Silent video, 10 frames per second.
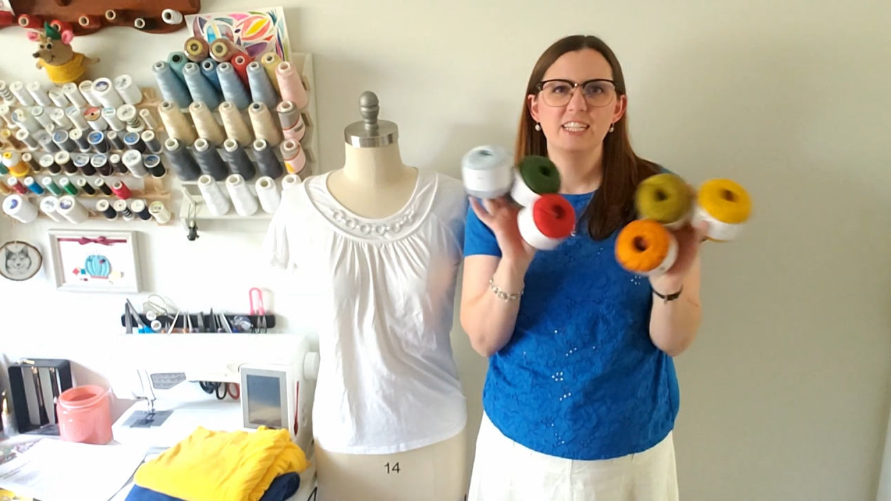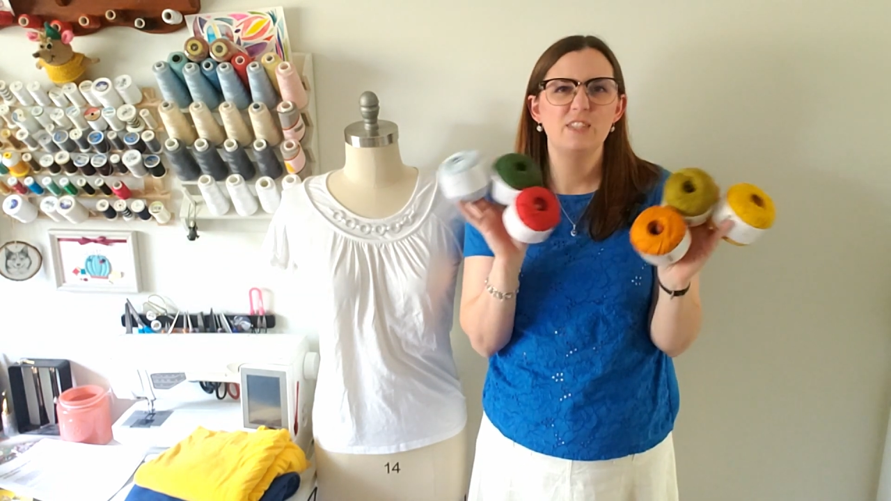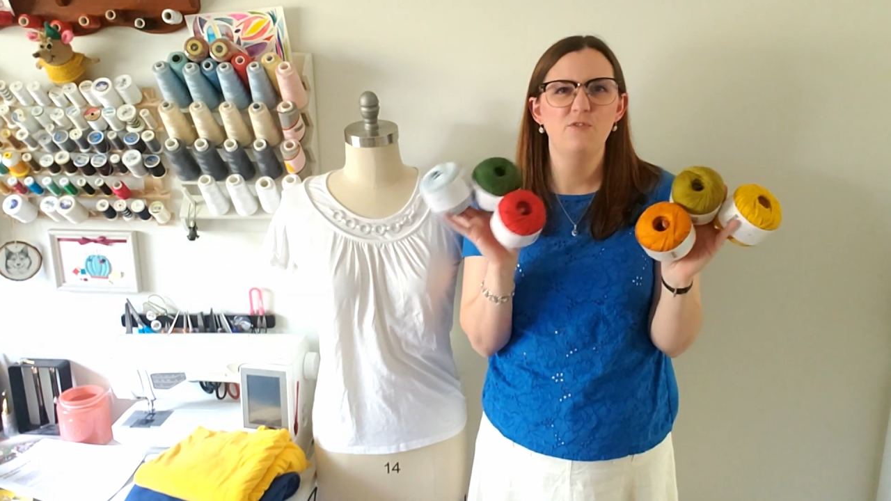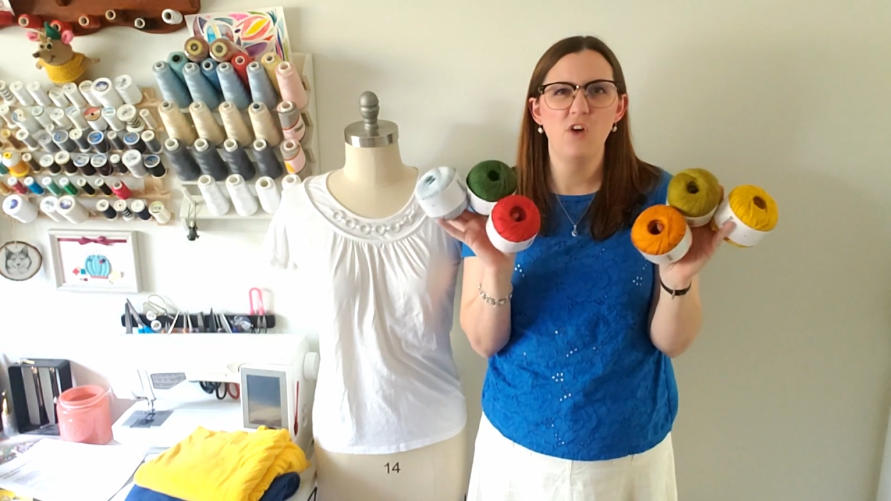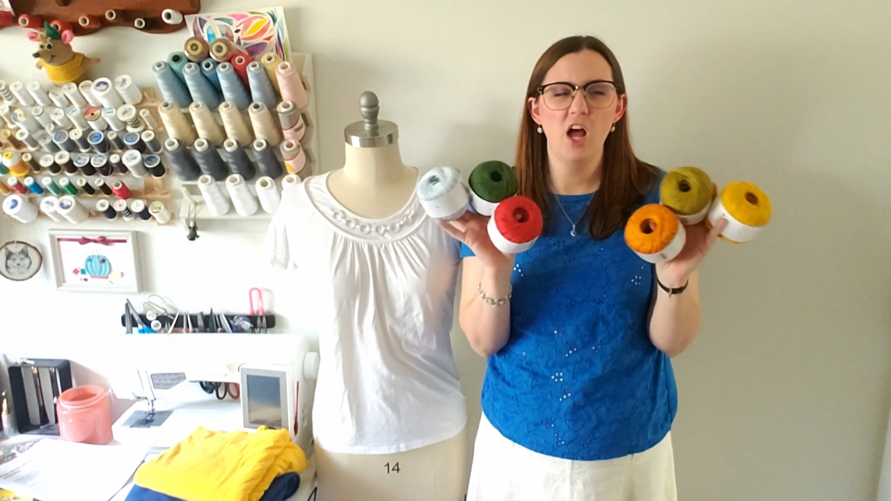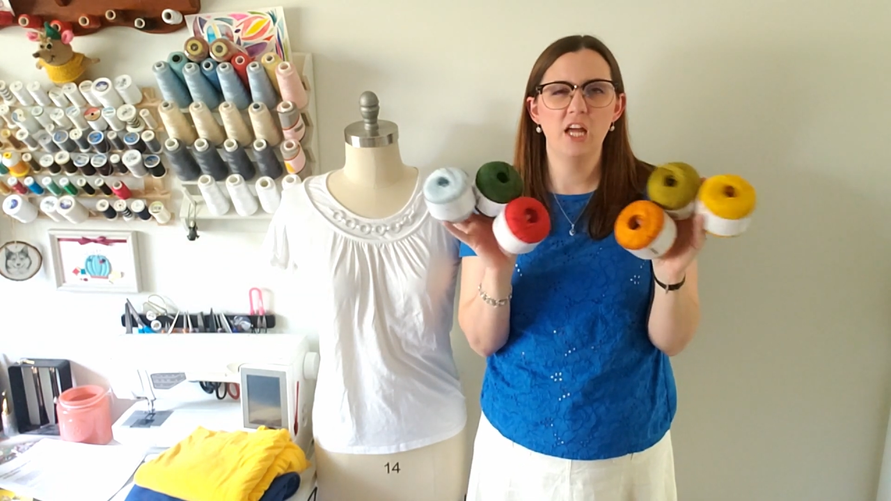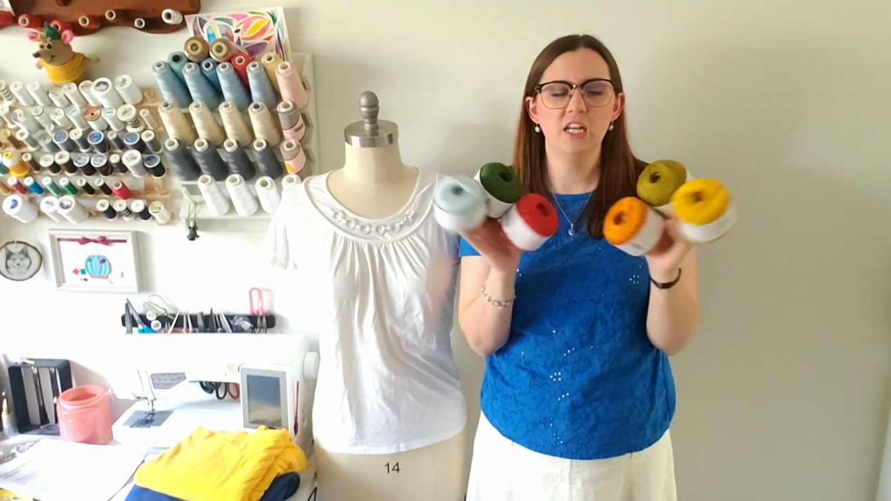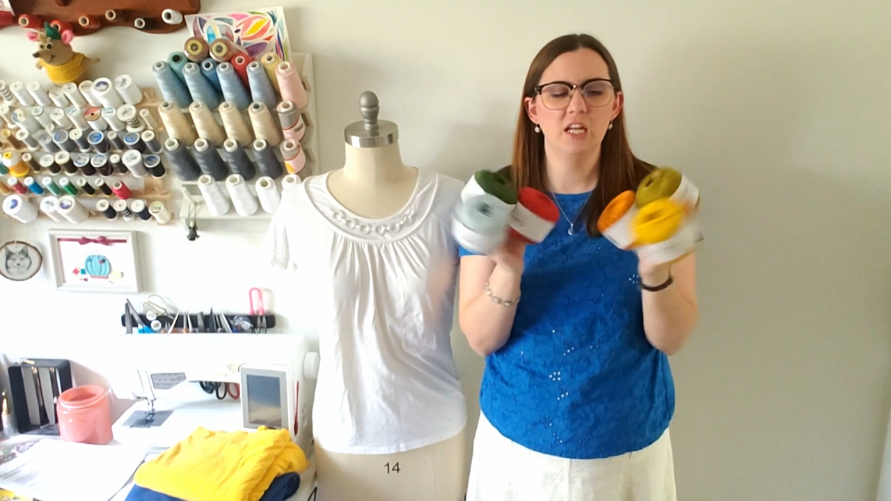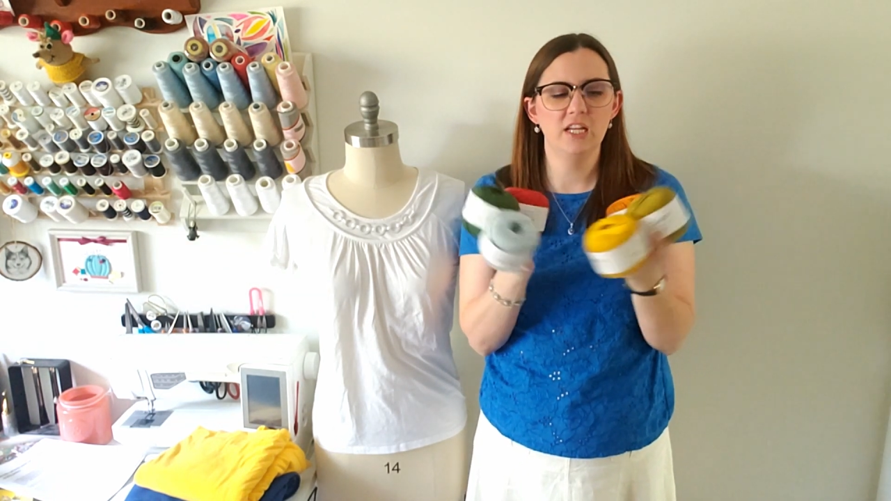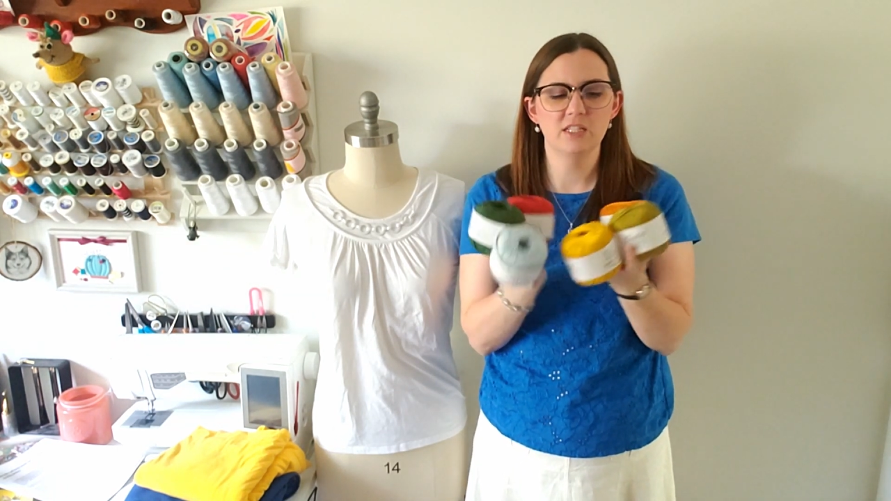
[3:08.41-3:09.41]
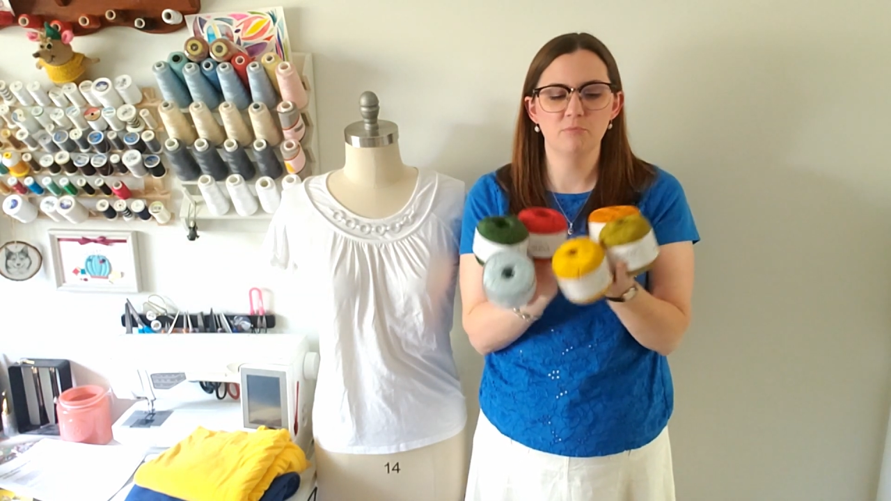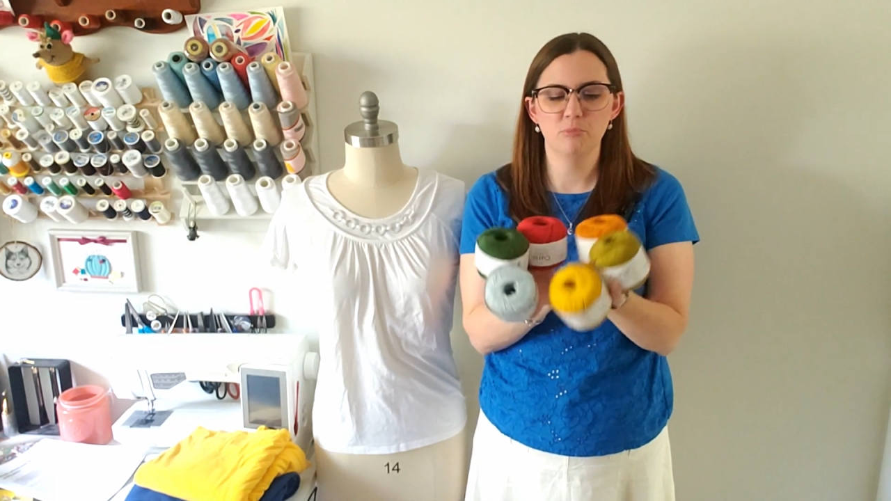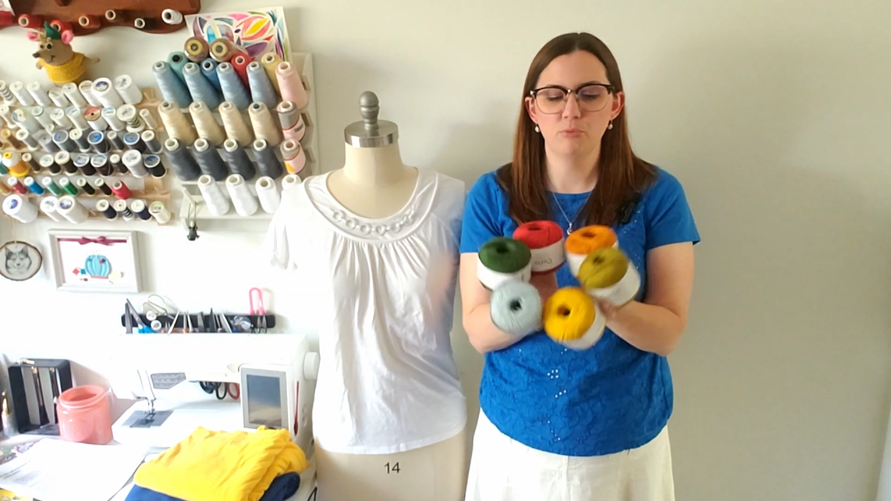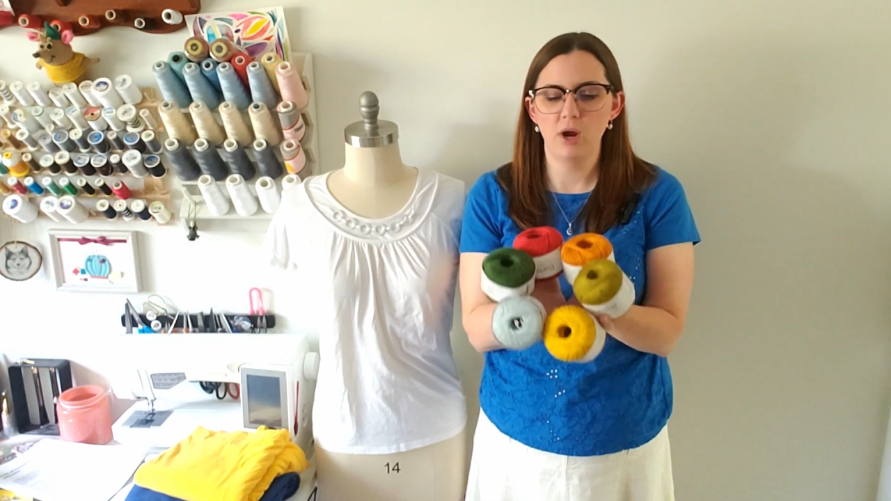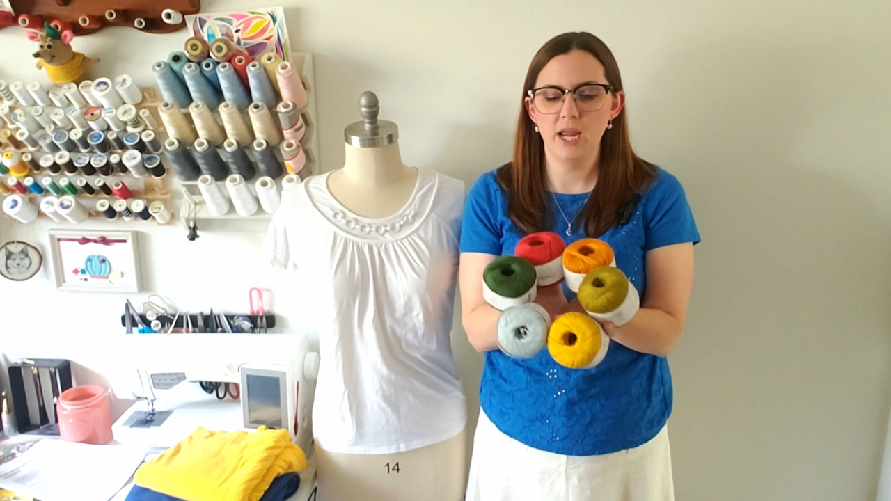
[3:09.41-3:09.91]
it's fun, it's a
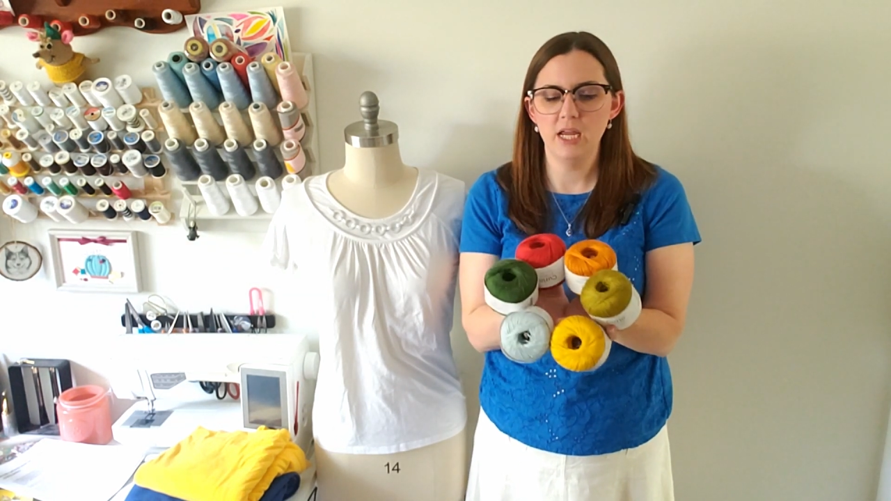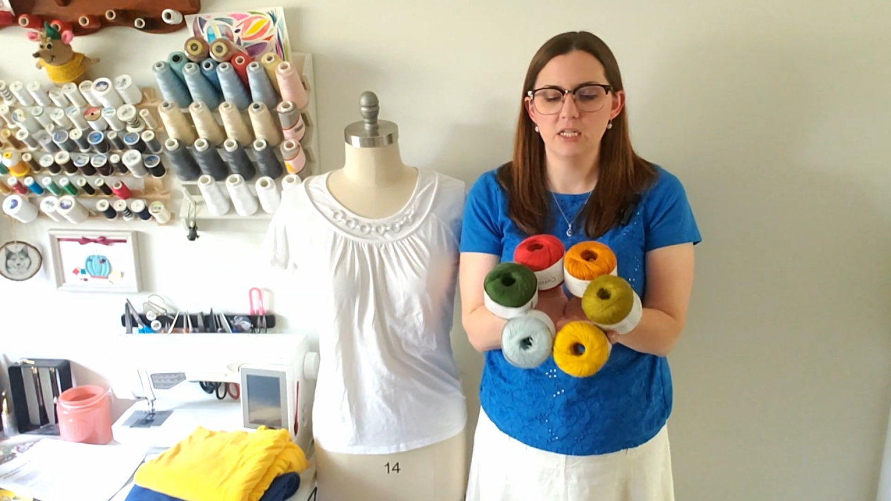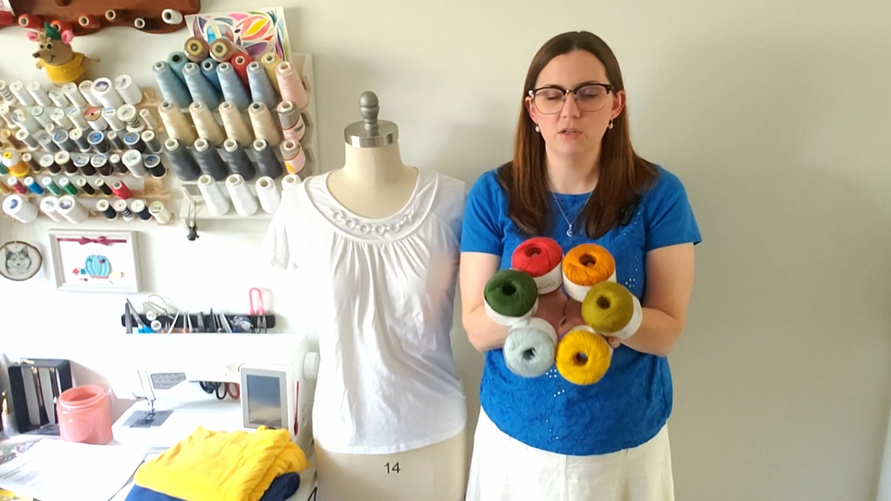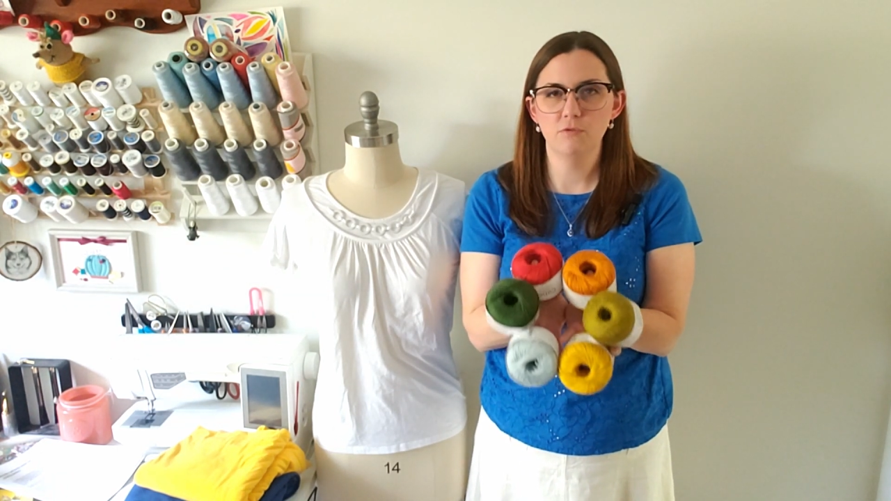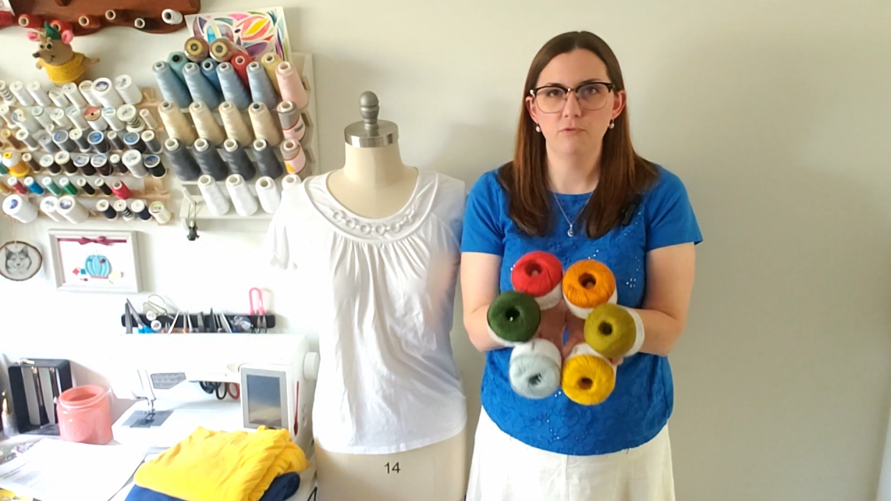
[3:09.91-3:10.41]
bright